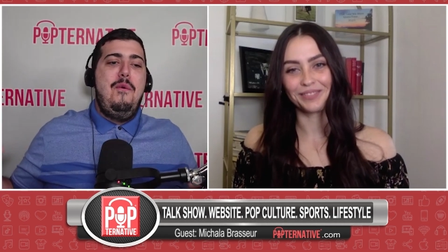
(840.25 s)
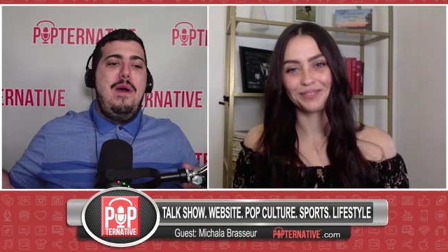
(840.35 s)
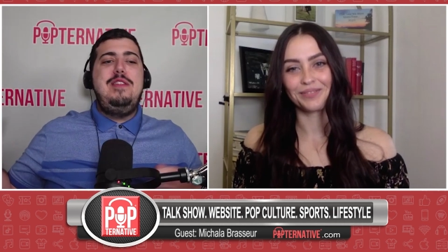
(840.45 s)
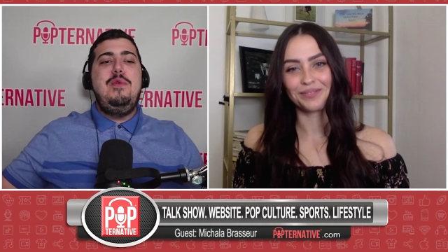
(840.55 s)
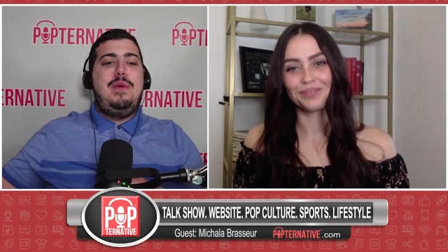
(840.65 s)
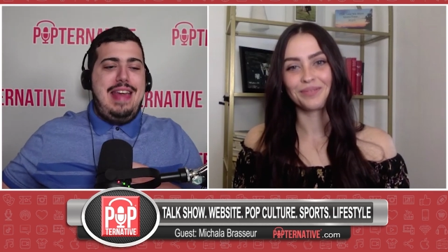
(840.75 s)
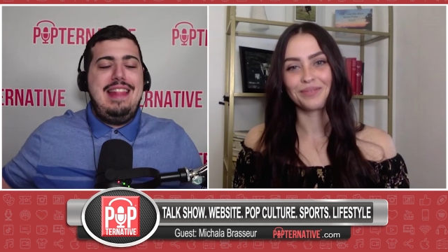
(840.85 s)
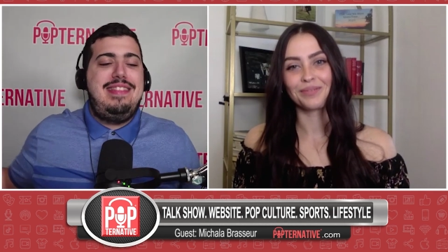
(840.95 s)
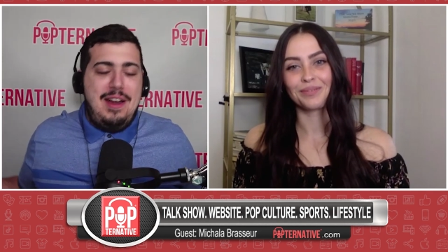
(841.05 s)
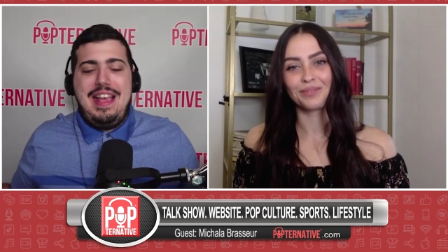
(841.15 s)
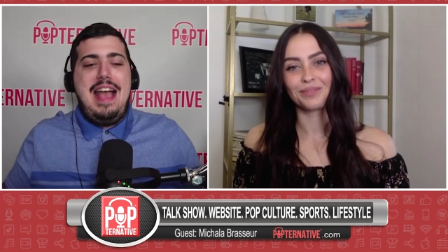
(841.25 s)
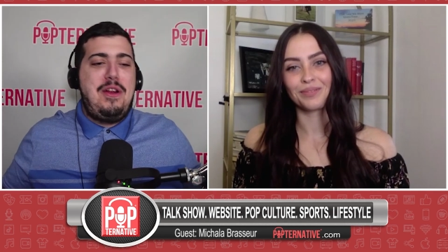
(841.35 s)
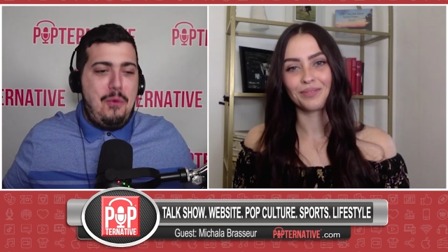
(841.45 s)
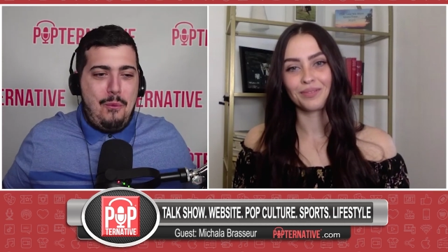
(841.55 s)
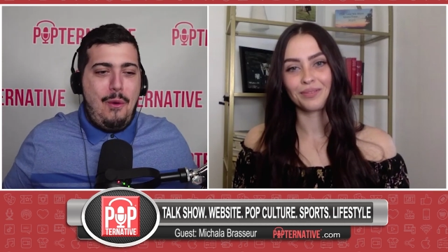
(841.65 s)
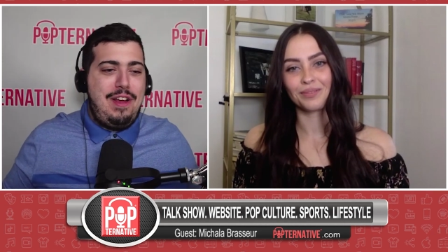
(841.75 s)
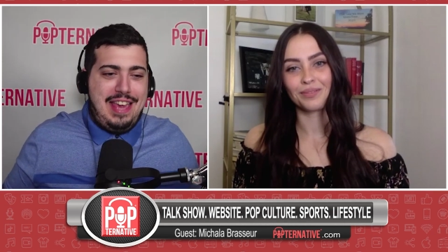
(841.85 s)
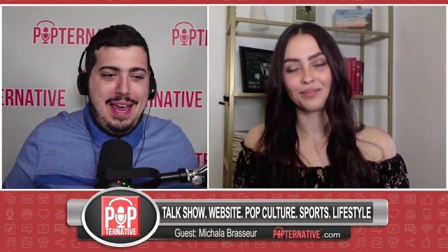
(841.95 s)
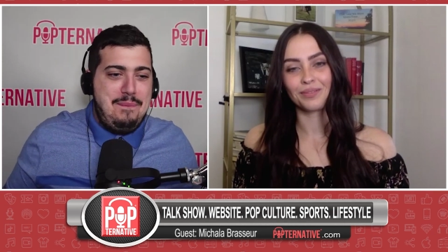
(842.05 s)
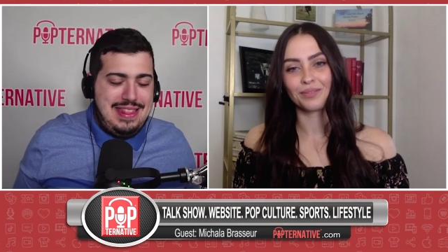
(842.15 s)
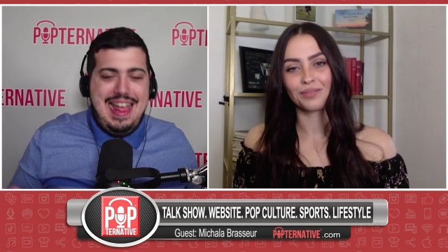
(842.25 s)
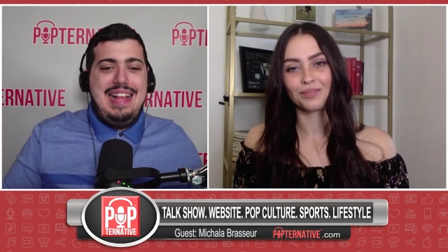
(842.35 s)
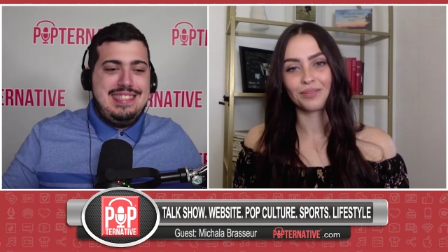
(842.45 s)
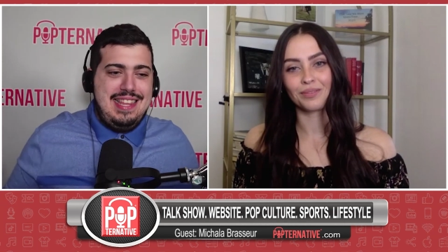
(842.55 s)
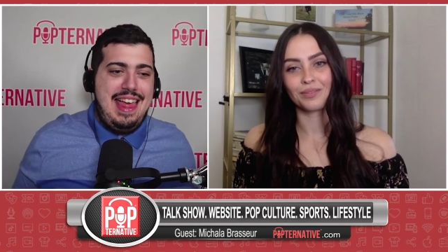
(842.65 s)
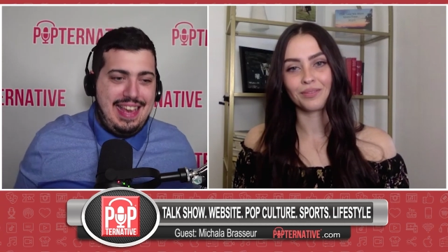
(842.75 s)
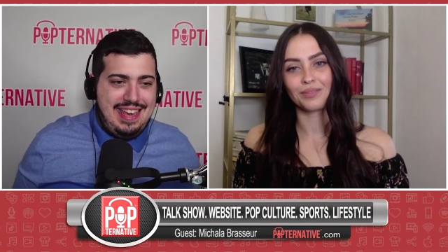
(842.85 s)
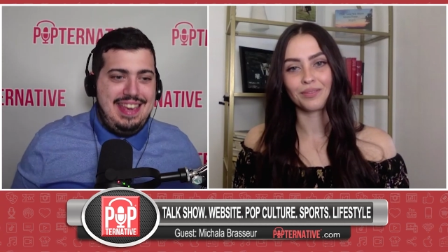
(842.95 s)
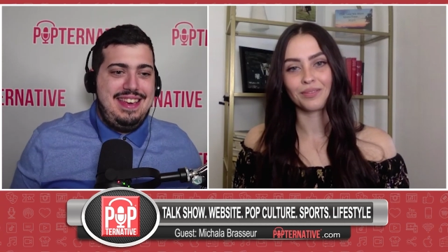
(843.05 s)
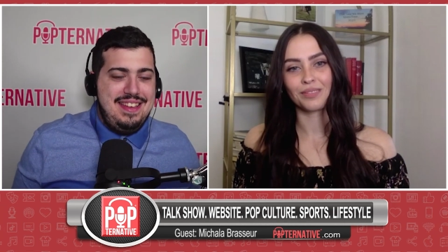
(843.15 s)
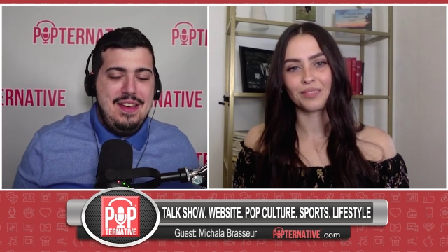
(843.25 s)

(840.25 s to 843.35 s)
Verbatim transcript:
Speaker 1: When you get there, yeah, you're working, but that's like,